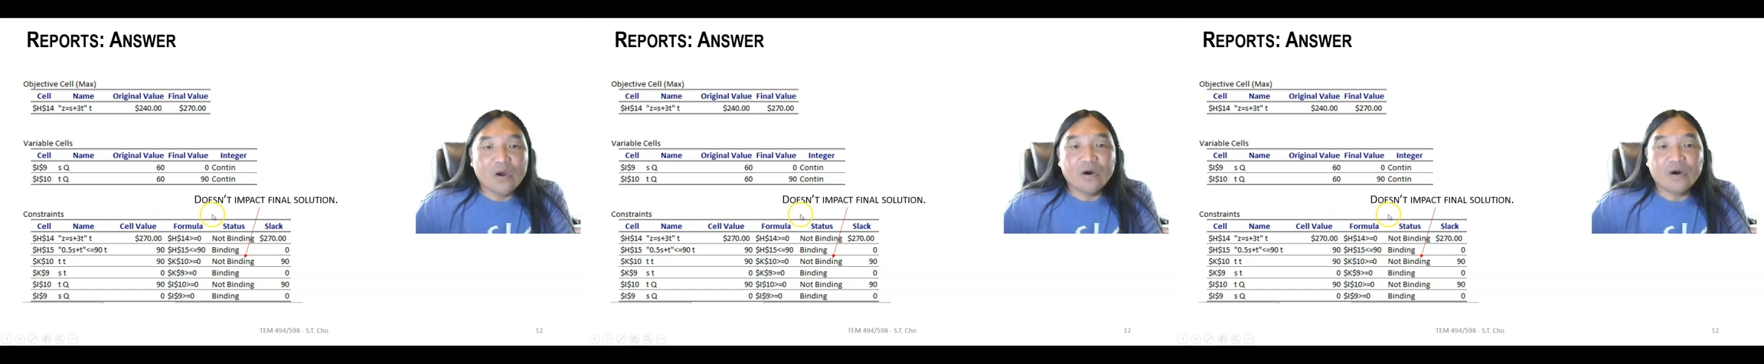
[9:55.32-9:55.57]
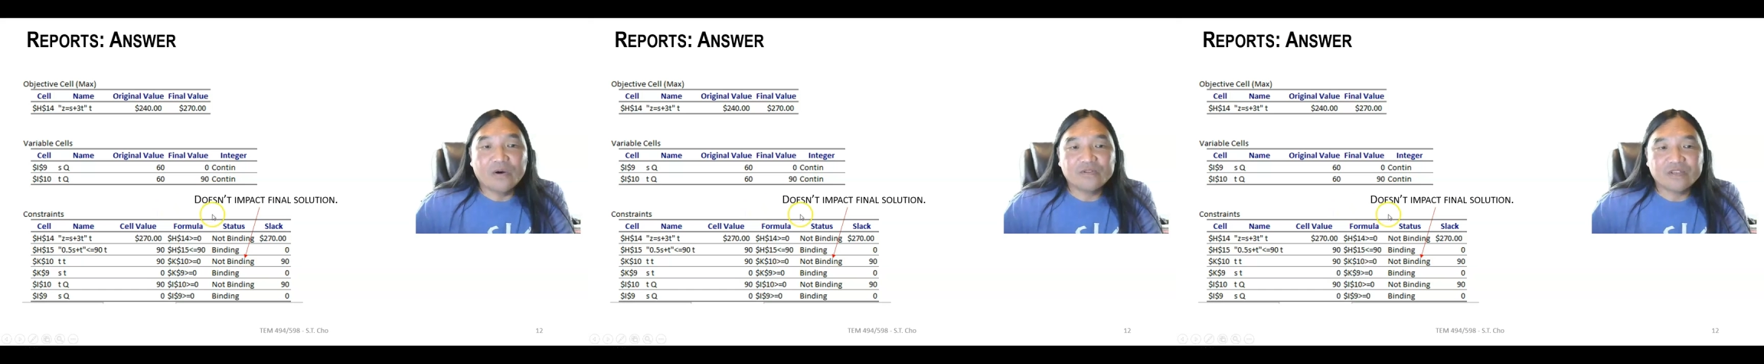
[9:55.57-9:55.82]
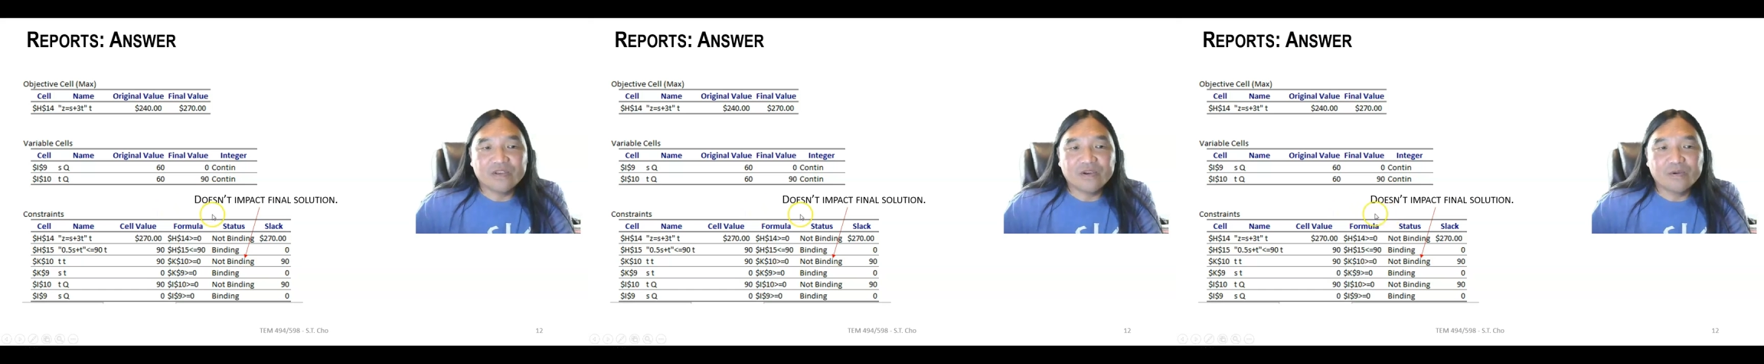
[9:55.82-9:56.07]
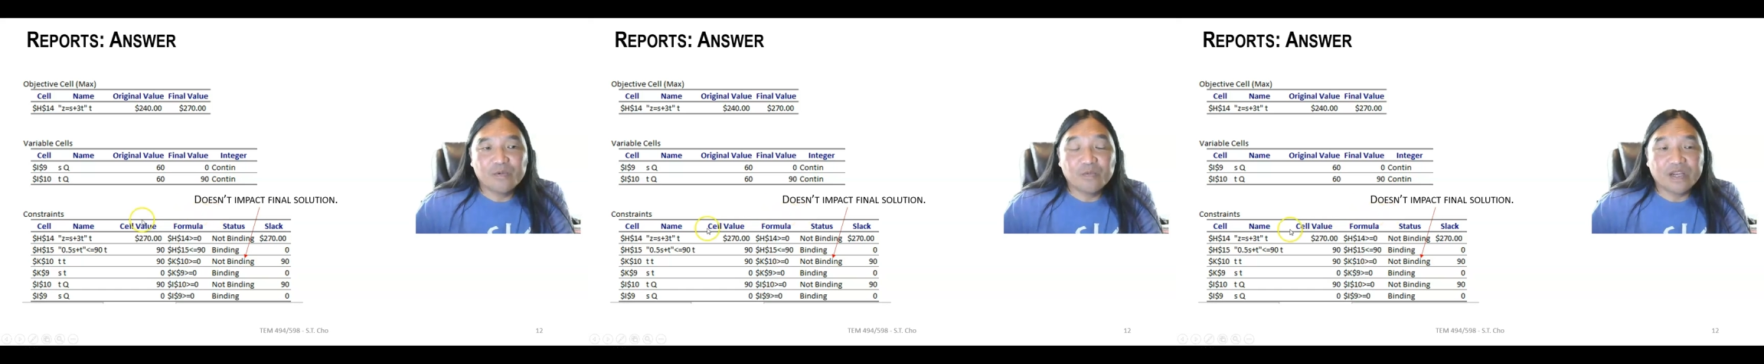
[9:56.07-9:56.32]

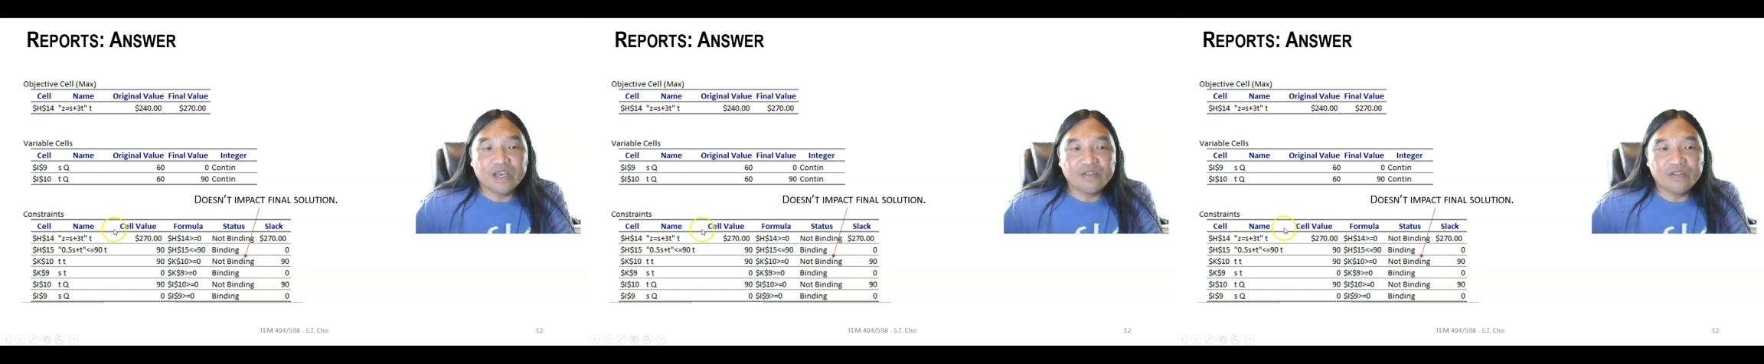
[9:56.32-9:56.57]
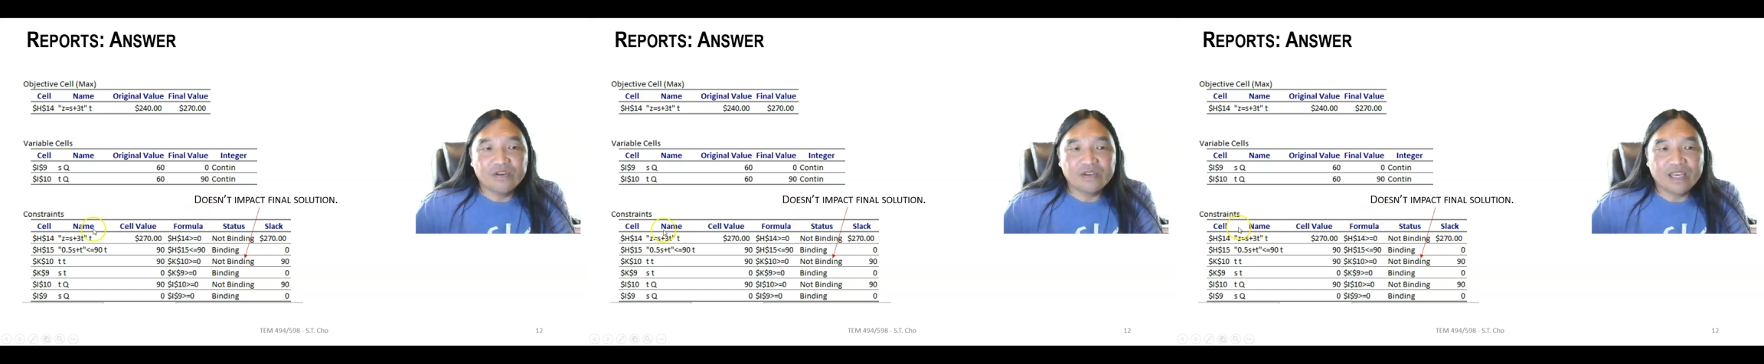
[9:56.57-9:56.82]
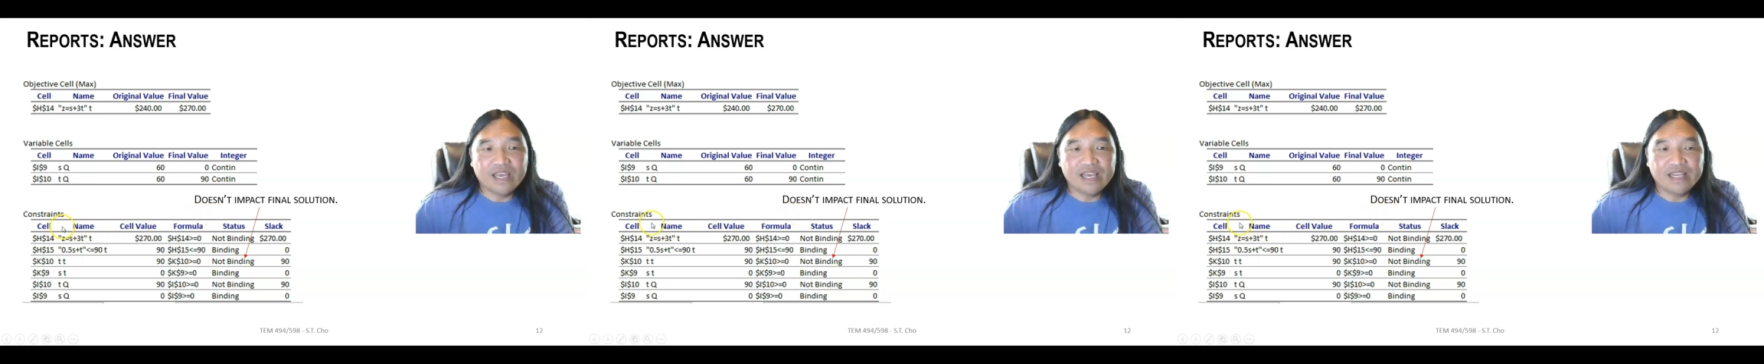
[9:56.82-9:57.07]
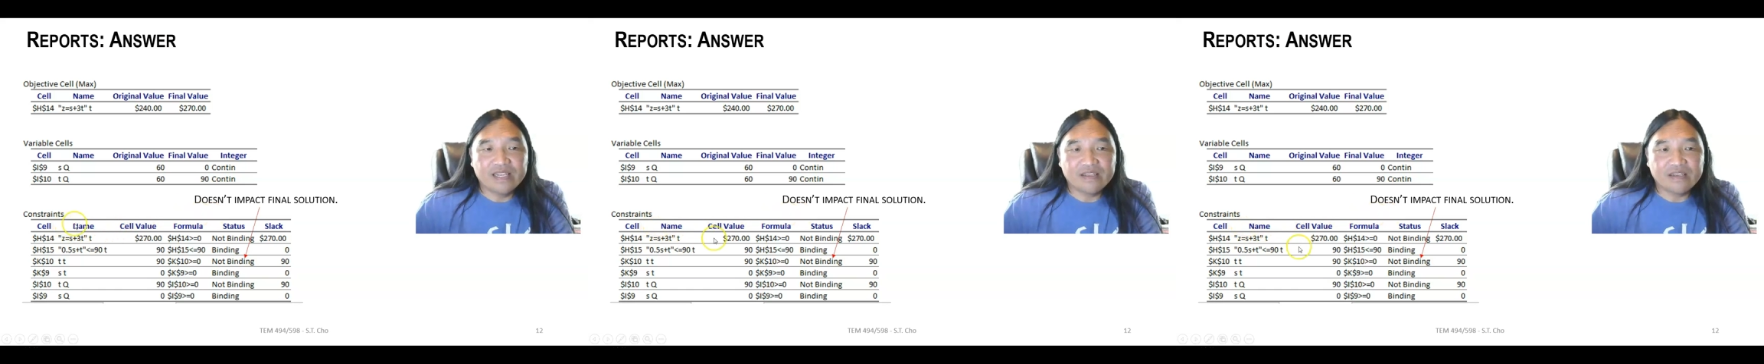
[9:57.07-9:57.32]
Also, when I look
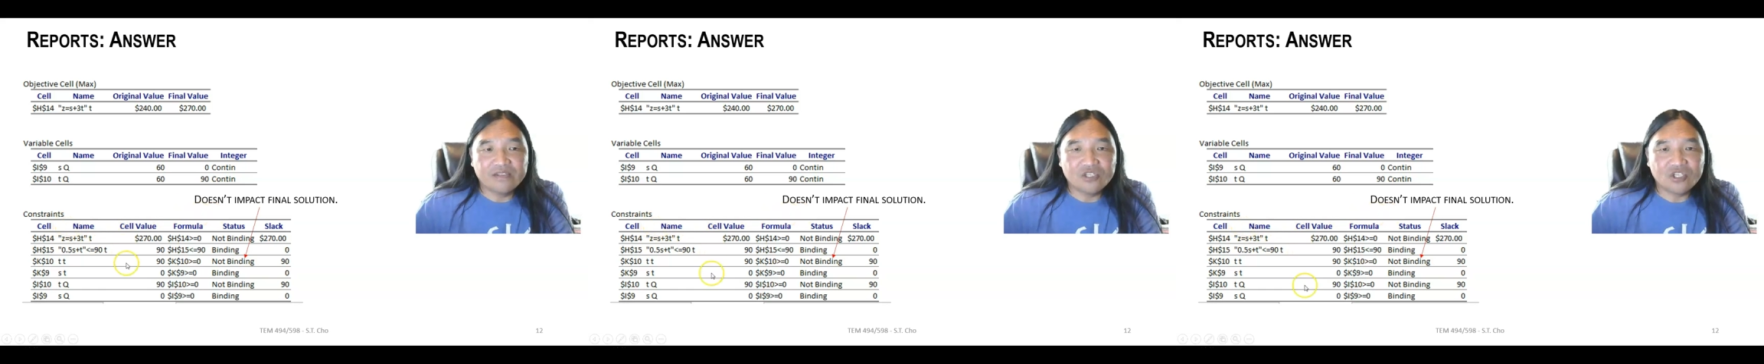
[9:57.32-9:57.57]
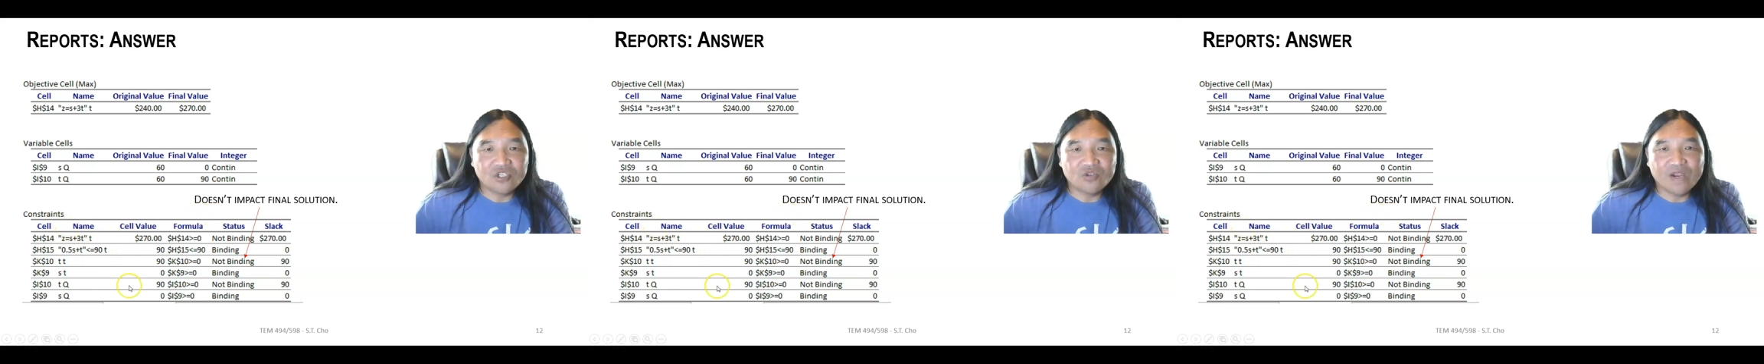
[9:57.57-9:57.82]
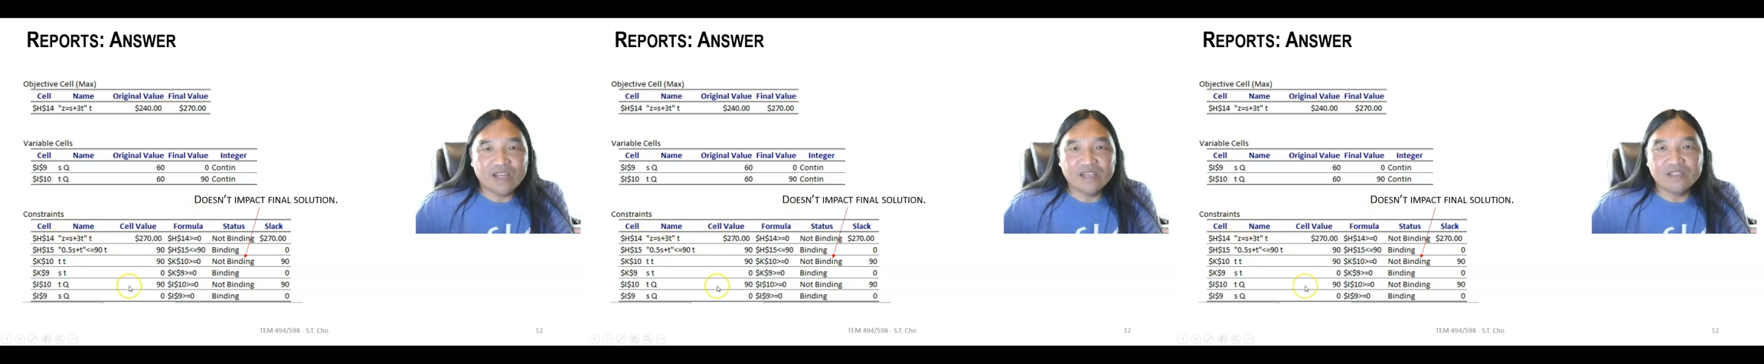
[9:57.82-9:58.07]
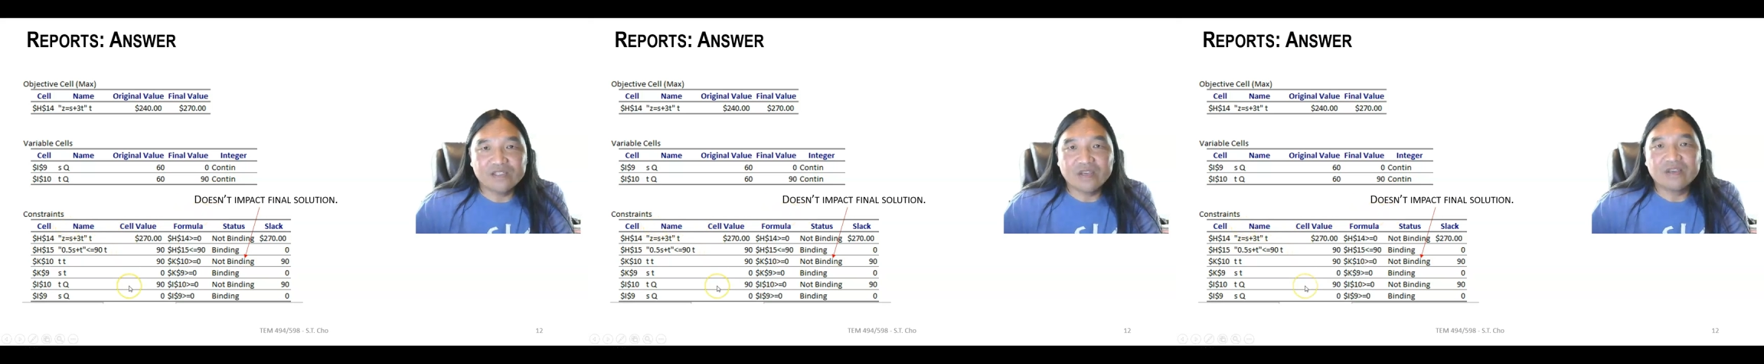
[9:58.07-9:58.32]
at the
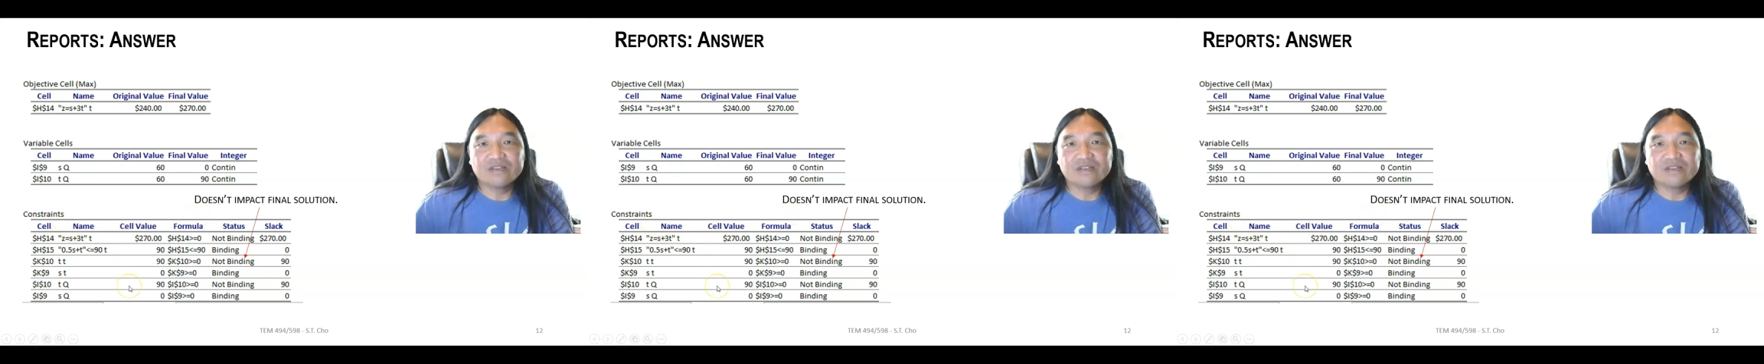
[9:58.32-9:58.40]
constraints,